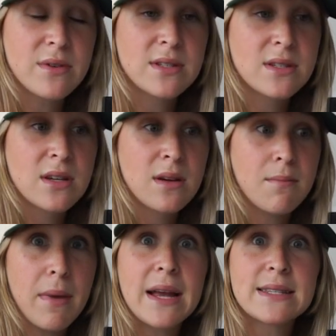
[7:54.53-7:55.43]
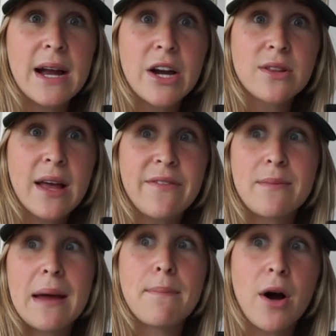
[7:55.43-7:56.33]
It was my entire
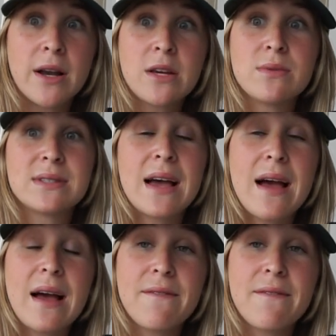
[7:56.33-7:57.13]
life, and my body was